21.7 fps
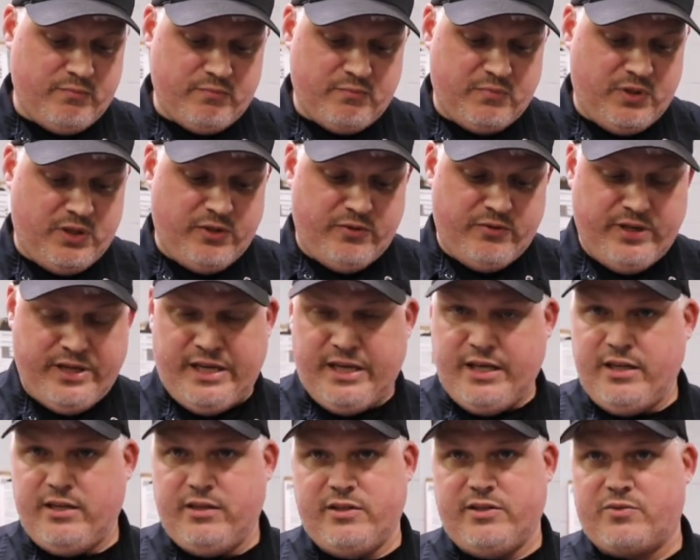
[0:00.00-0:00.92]
You know, the
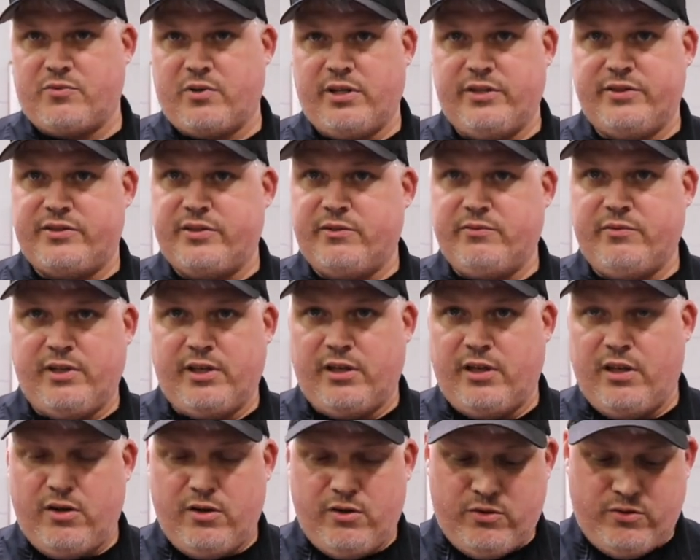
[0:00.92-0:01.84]
heat is relatively
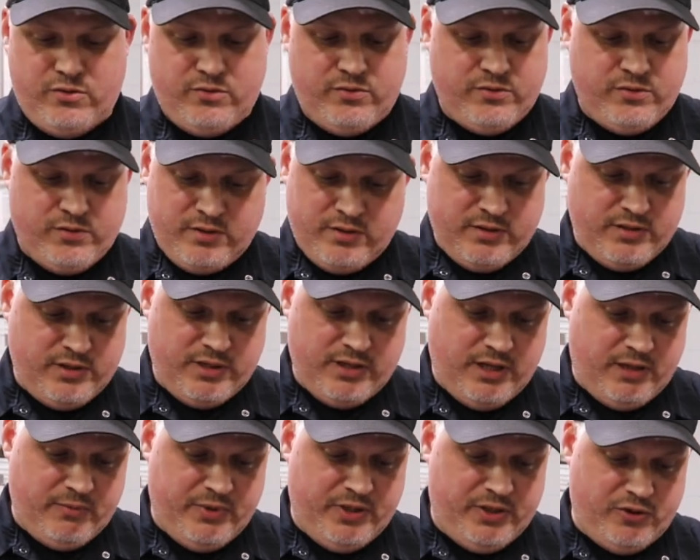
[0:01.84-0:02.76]
low.
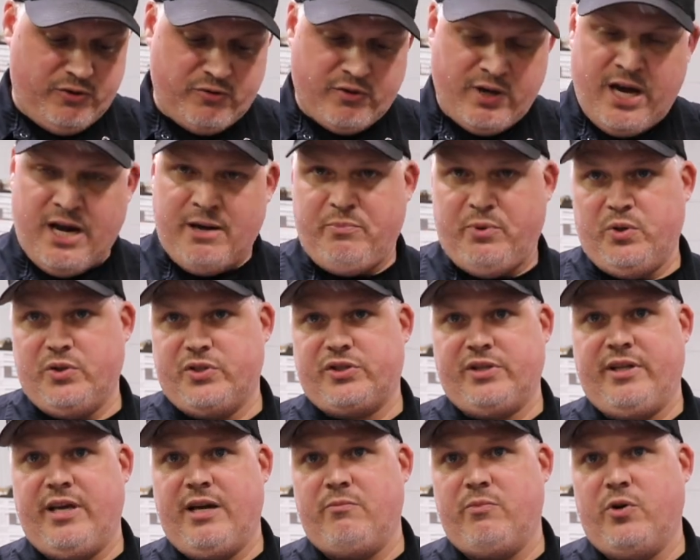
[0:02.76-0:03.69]
I mean, you're not
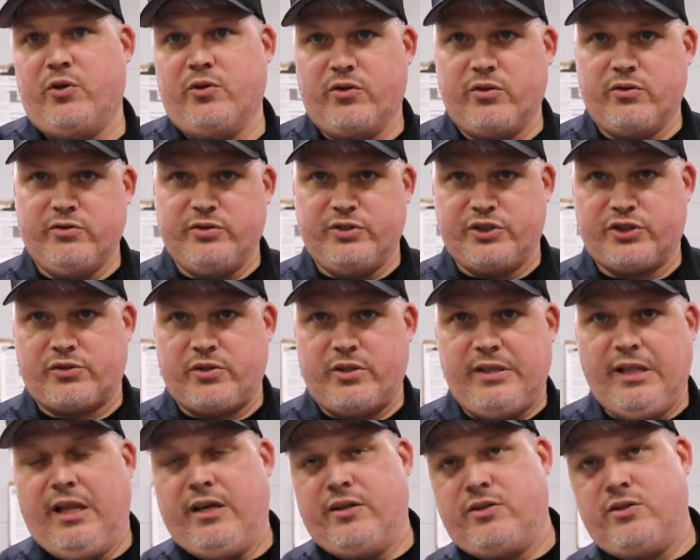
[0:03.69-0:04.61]
pushing that motor on the
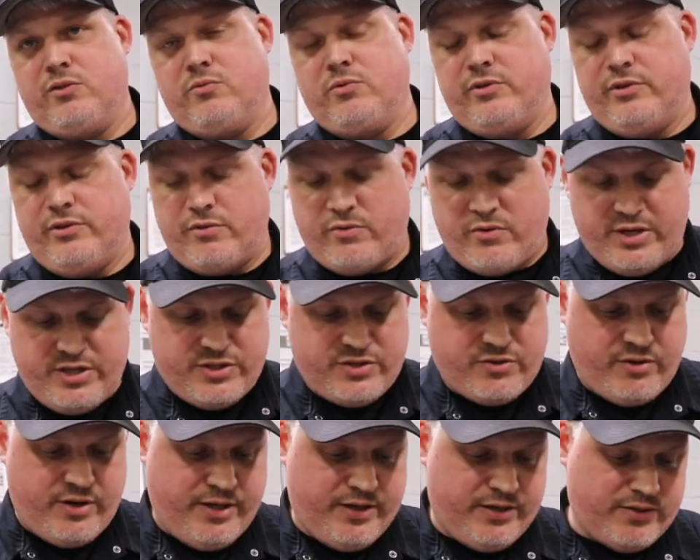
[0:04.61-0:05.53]
street like you would at the
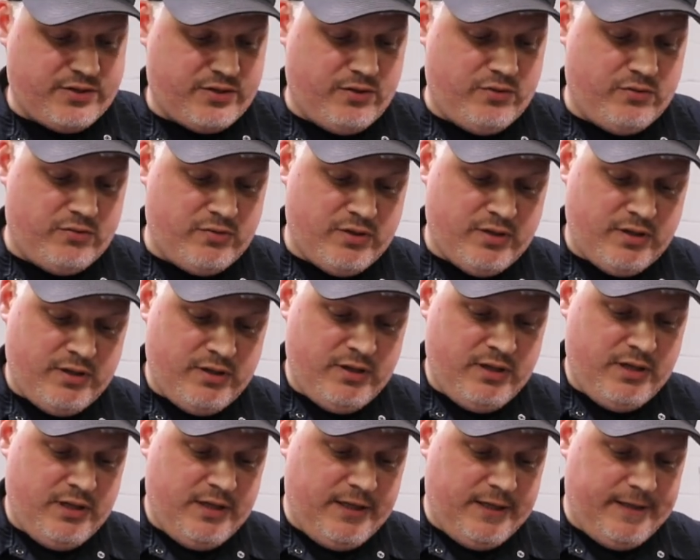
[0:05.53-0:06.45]
racetrack. So
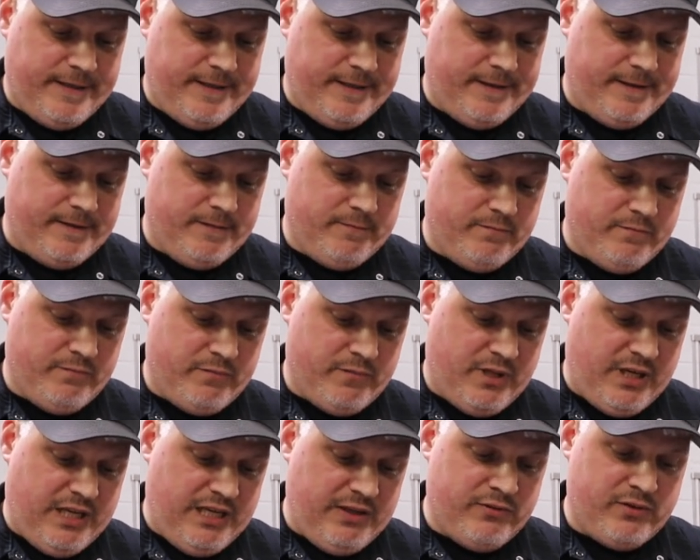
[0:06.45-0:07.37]

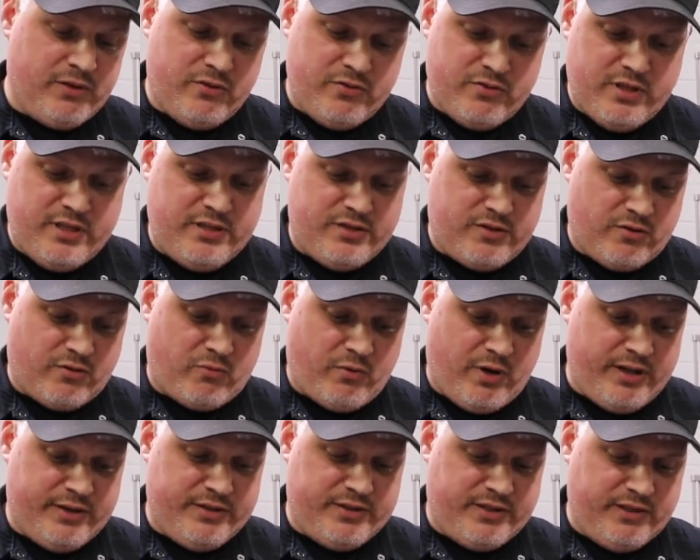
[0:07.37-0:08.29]
even though these are
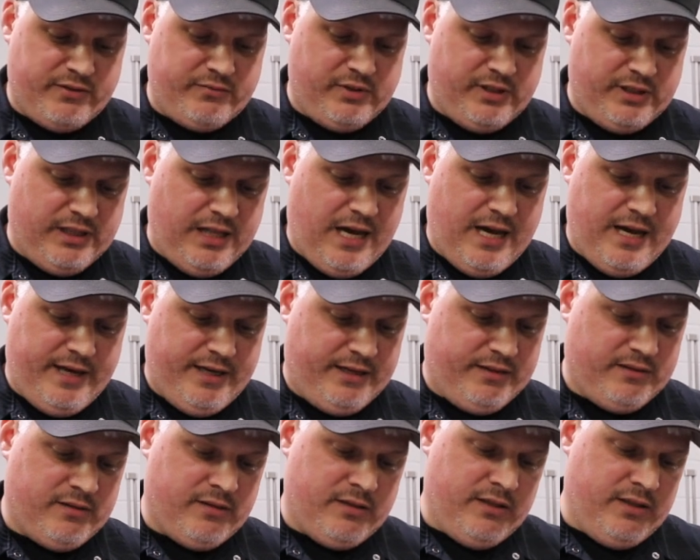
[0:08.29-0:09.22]
relatively
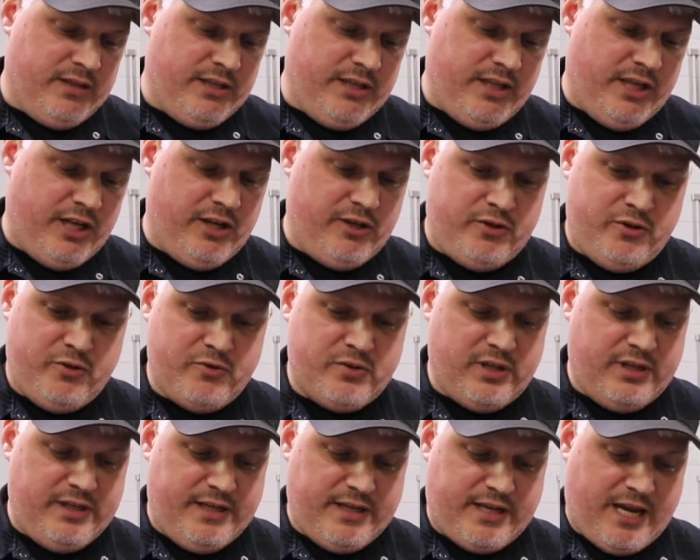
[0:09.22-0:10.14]
light, and then
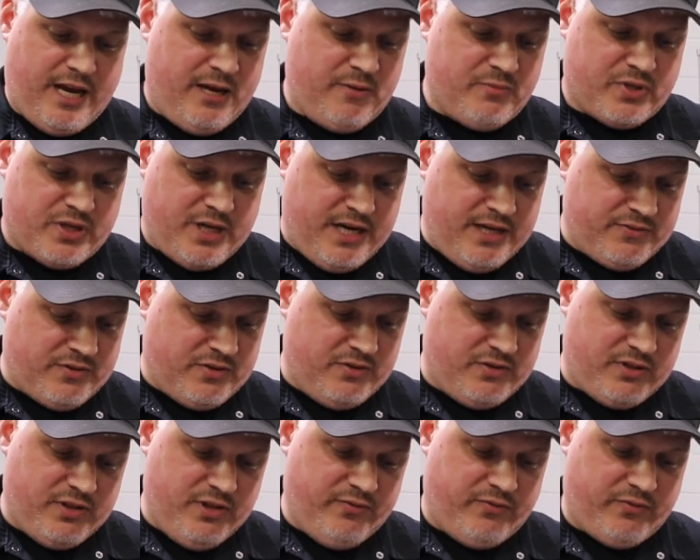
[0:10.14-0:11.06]
usually the camshafts
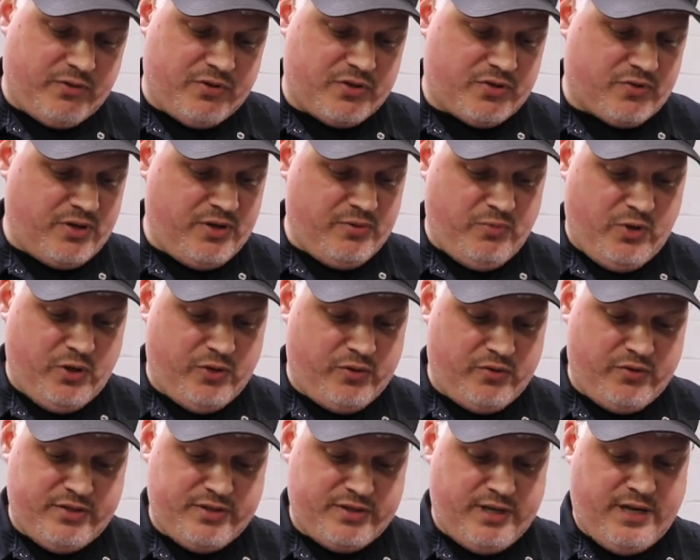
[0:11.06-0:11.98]
and stuff for a street
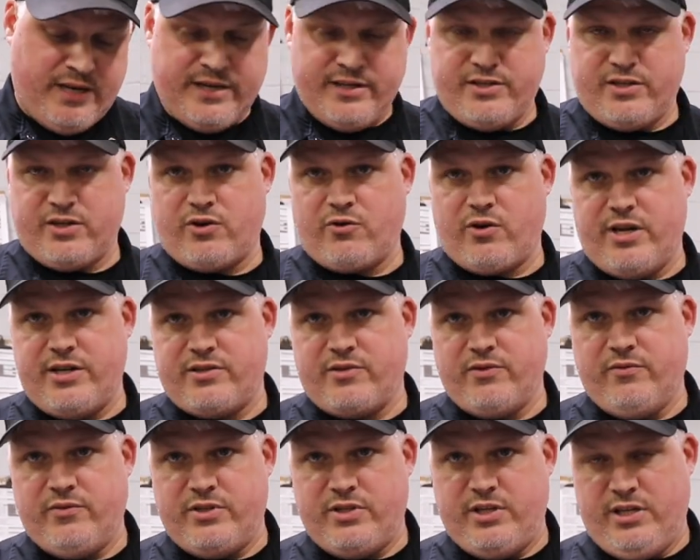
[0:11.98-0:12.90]
motor is not as
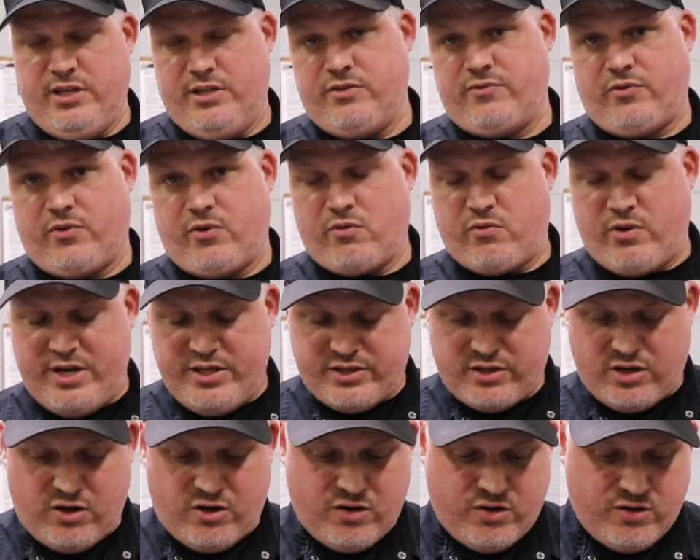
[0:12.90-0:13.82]
aggressive as it is for a race
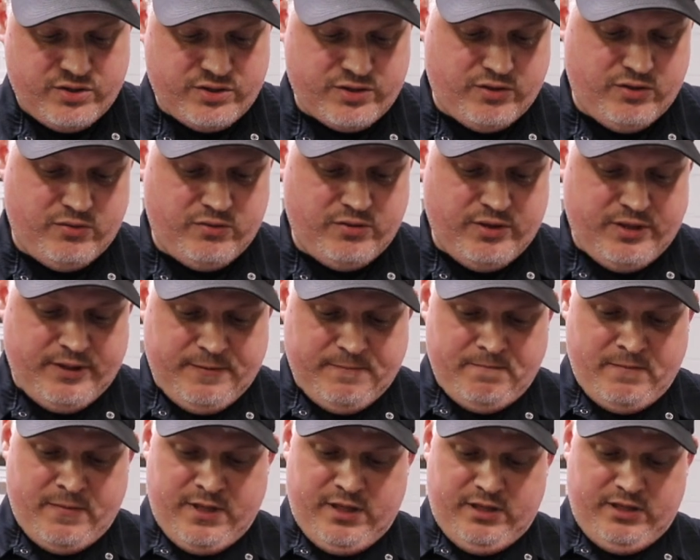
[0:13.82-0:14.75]
car. So,
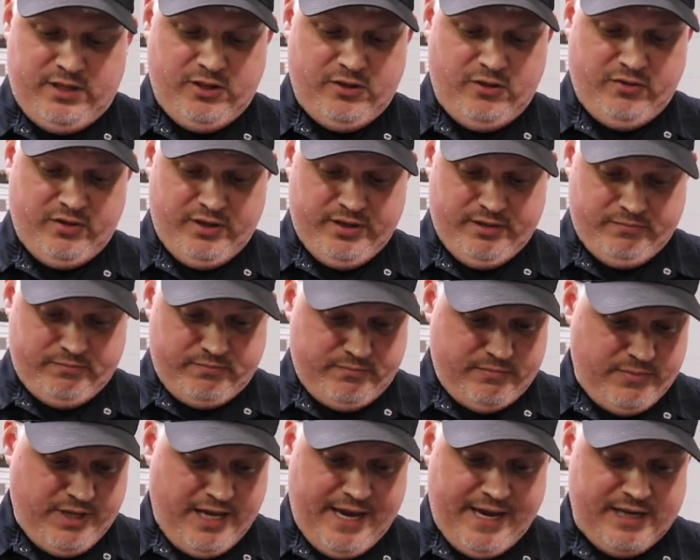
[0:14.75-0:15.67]
you know, the
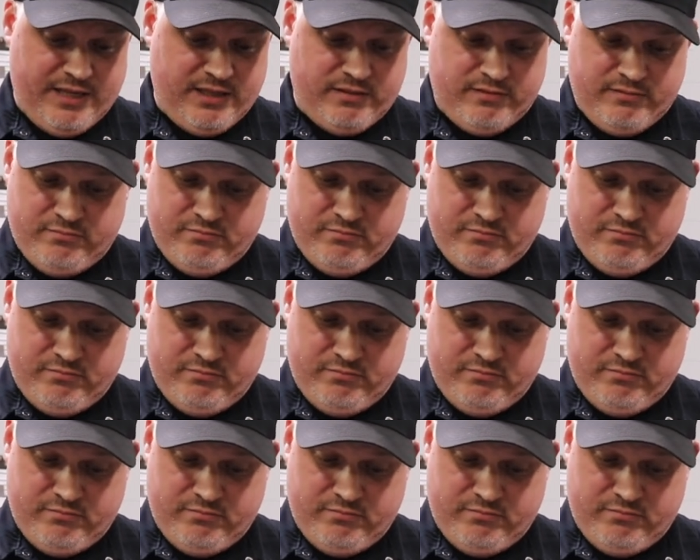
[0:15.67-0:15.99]
added,